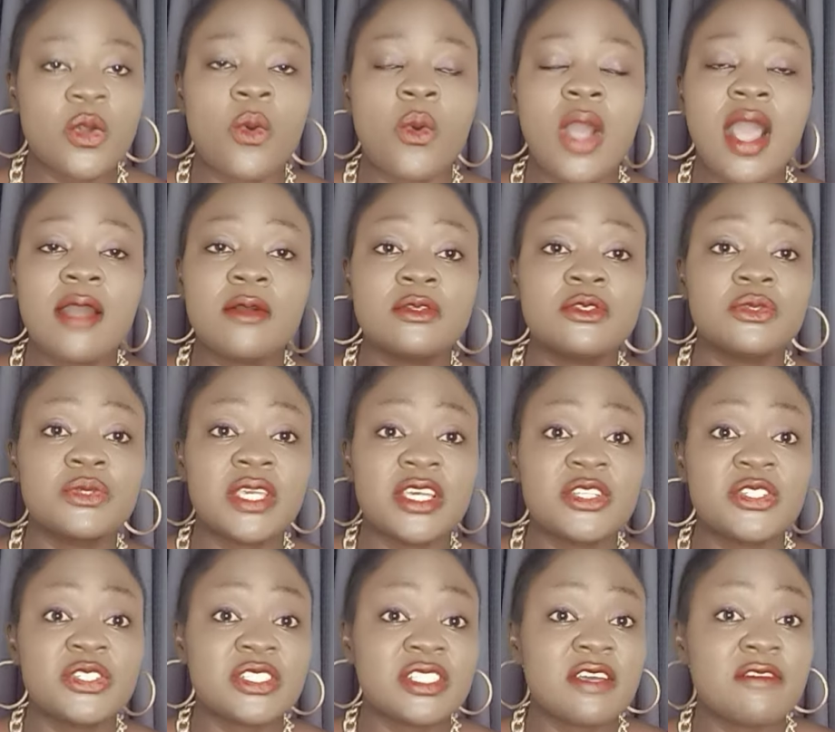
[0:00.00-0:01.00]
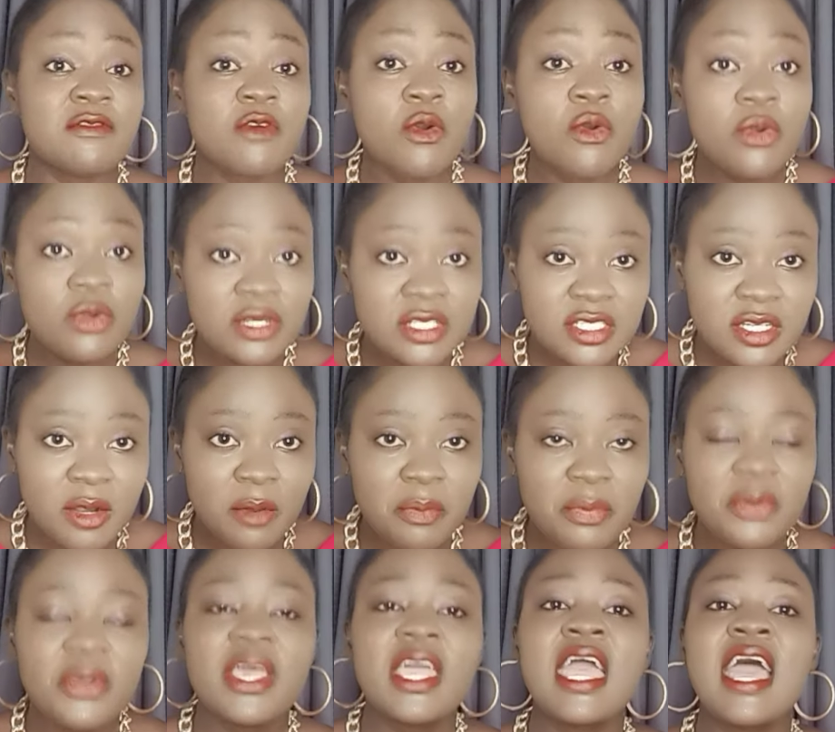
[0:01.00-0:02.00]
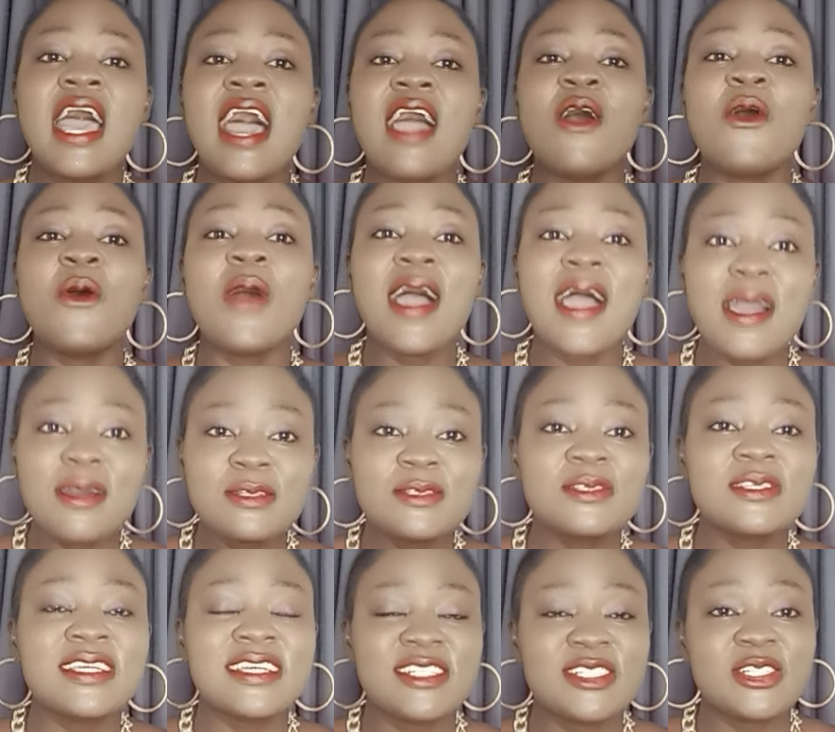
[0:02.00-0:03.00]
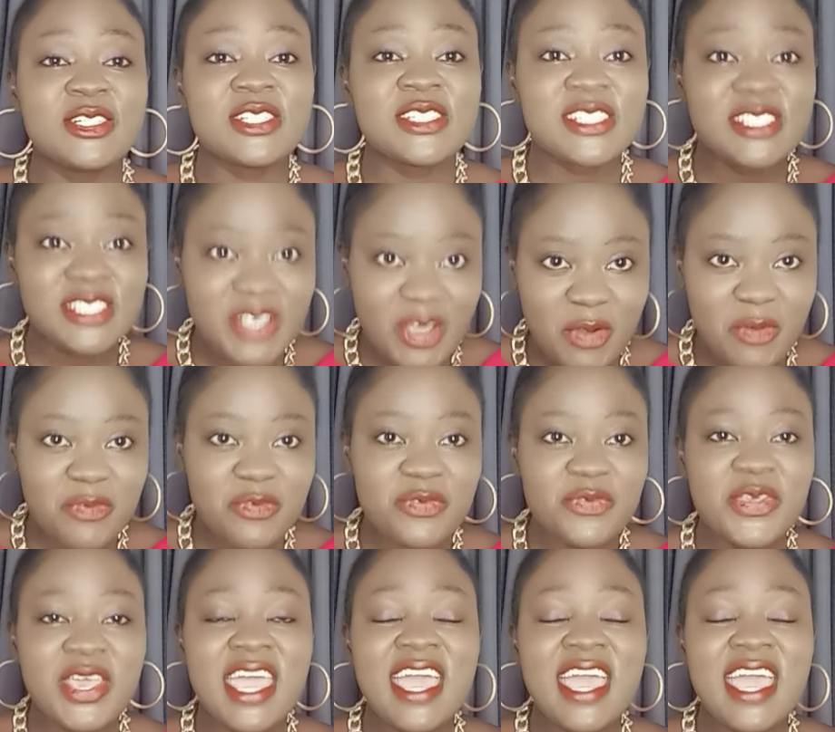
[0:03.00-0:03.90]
or how to get yourself hooked up, or how to get yourself